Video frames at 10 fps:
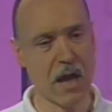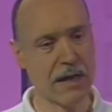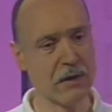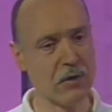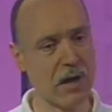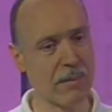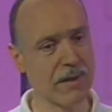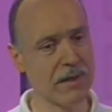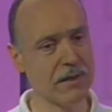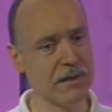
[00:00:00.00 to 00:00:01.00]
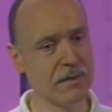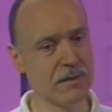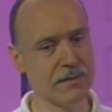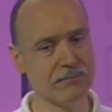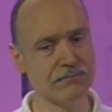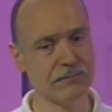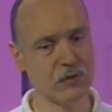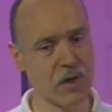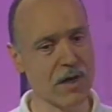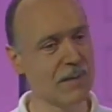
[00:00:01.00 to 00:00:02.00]
I don't know how many
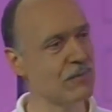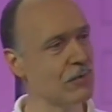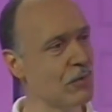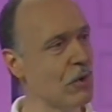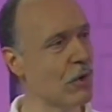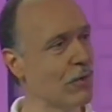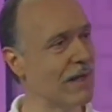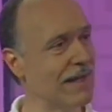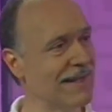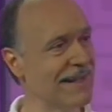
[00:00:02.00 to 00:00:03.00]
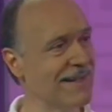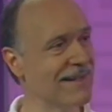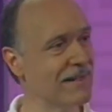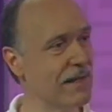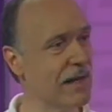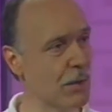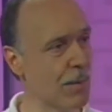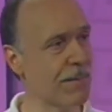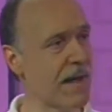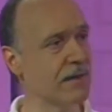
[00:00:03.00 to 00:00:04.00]
jobs that at the end of the day you
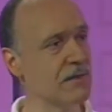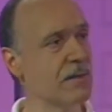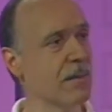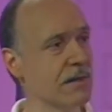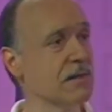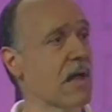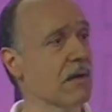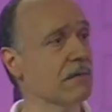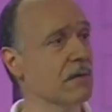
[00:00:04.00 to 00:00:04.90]
impacted somebody's life.